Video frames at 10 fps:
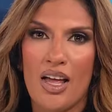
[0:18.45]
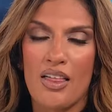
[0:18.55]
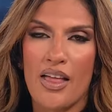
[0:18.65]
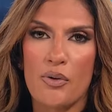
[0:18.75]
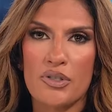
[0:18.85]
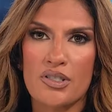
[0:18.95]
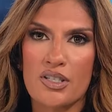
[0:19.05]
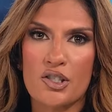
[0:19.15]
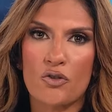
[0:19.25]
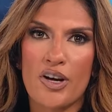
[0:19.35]
That was
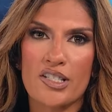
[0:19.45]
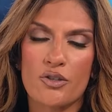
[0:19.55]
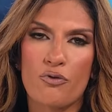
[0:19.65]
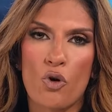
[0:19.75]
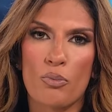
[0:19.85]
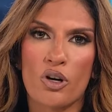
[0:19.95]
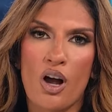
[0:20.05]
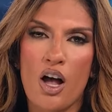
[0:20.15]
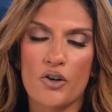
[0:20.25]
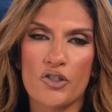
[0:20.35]
disgraced former
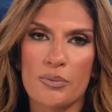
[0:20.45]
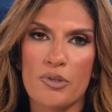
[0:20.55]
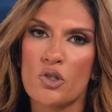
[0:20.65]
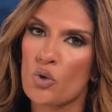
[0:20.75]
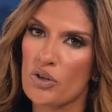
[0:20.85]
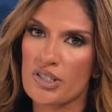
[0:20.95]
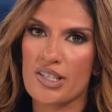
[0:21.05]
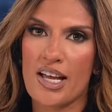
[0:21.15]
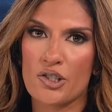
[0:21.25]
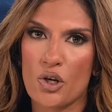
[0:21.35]
Congressman George
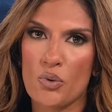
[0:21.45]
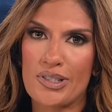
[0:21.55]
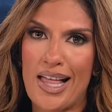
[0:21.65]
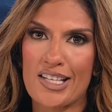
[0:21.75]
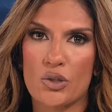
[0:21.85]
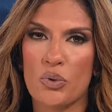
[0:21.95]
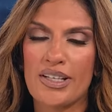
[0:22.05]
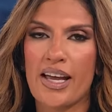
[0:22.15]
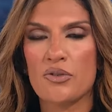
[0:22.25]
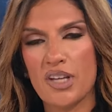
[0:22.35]
Santos last week
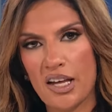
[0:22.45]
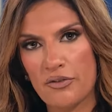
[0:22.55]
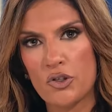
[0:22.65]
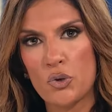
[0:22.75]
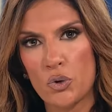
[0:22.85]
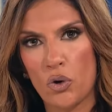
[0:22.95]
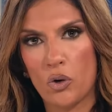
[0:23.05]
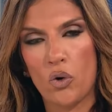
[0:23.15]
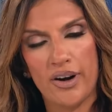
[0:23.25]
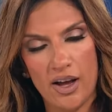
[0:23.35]
outside of a New York
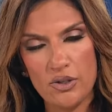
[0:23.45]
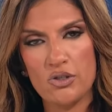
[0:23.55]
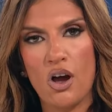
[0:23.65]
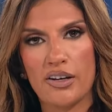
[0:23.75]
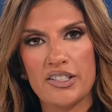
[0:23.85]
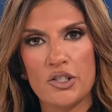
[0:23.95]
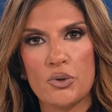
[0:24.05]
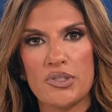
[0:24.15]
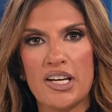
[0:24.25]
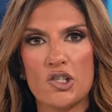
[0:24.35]
courthouse talking to
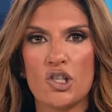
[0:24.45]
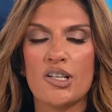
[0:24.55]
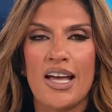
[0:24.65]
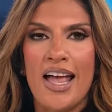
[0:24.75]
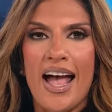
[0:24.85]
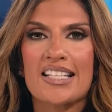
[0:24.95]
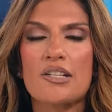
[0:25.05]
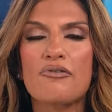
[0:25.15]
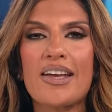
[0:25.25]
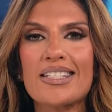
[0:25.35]
News Nation as he
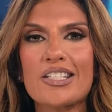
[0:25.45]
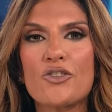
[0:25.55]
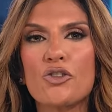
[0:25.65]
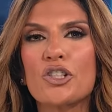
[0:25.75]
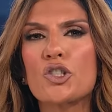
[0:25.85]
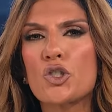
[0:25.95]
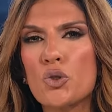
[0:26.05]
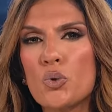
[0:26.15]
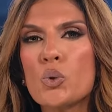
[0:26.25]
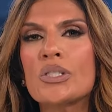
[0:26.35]
faced nearly
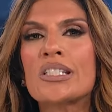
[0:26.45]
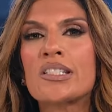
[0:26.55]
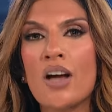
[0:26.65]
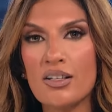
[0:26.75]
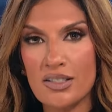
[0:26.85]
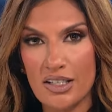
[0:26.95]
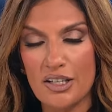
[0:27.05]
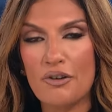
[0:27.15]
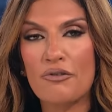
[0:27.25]
two dozen